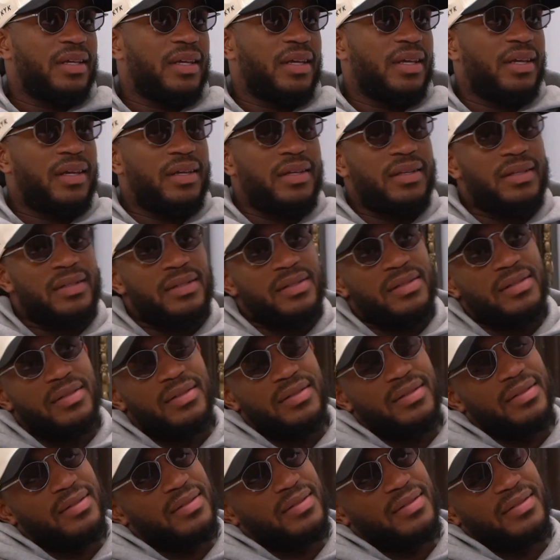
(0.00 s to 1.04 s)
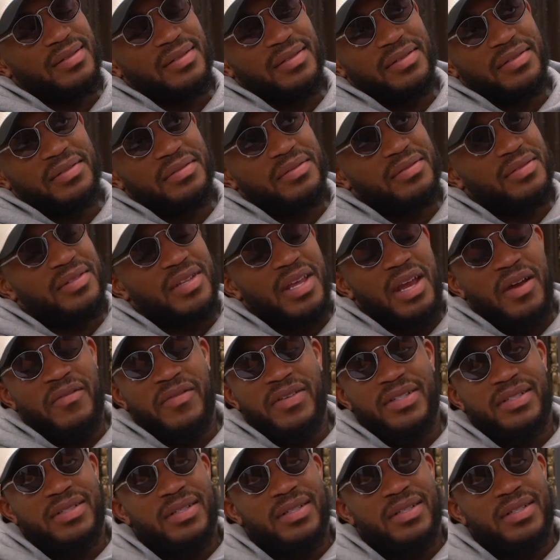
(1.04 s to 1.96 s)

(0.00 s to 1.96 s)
And every